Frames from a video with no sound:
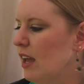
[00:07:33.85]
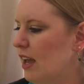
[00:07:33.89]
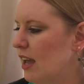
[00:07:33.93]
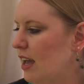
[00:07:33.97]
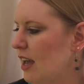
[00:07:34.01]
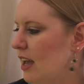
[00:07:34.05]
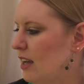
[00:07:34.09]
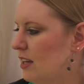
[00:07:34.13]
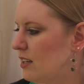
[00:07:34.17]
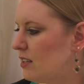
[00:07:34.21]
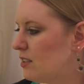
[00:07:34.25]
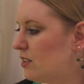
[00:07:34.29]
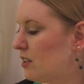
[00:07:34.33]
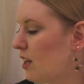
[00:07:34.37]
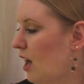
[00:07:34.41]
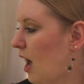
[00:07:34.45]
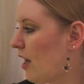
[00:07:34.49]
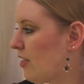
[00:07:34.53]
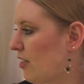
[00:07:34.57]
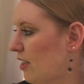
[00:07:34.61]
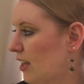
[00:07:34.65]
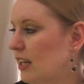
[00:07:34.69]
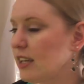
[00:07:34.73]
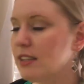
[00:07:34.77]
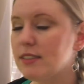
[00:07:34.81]
And I
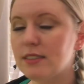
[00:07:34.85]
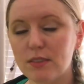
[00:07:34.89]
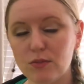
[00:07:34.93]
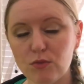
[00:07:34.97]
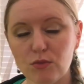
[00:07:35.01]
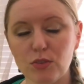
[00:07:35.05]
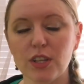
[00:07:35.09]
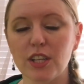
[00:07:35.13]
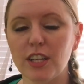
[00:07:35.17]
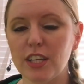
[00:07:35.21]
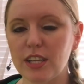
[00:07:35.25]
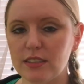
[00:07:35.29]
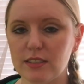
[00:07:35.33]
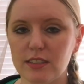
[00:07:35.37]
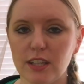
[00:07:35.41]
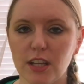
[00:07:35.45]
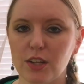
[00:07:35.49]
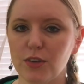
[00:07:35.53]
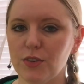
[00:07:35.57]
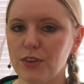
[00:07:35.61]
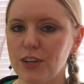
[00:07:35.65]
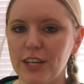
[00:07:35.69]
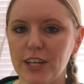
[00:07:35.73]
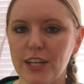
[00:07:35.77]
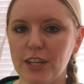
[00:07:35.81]
think it's really
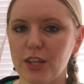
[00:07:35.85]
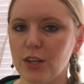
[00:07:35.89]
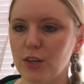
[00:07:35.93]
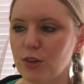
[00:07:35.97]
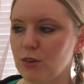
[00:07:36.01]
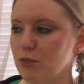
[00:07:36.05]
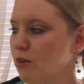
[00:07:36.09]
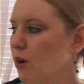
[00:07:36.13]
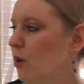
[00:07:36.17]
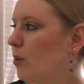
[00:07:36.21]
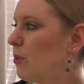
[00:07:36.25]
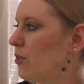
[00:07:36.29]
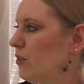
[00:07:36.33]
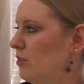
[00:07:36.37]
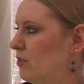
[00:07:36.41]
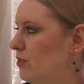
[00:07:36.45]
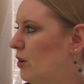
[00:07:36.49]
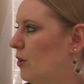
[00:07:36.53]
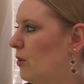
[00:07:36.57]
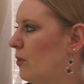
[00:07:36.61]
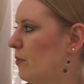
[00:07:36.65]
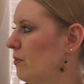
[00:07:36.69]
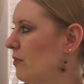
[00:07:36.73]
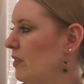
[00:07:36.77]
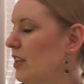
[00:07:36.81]
accelerating their growth.
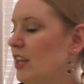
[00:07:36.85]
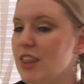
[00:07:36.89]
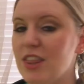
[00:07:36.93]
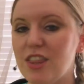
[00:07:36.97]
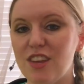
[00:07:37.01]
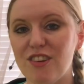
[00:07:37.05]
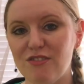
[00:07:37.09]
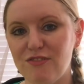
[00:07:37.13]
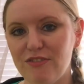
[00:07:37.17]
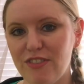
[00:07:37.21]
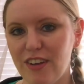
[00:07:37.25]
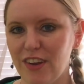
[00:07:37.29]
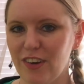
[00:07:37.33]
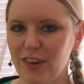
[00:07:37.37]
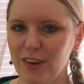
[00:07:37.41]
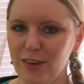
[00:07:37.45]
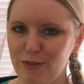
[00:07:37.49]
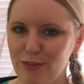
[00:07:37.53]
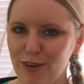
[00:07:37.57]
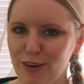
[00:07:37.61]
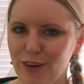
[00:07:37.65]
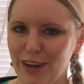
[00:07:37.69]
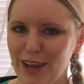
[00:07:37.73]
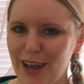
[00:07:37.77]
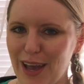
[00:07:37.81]
So they're very,
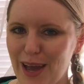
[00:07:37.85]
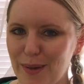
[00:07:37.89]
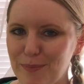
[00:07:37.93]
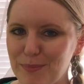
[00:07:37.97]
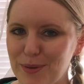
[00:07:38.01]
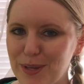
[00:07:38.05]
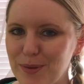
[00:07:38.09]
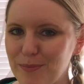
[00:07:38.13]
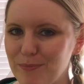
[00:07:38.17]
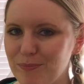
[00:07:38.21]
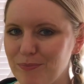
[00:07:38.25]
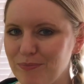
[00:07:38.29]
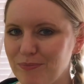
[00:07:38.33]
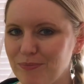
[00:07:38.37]
very happy.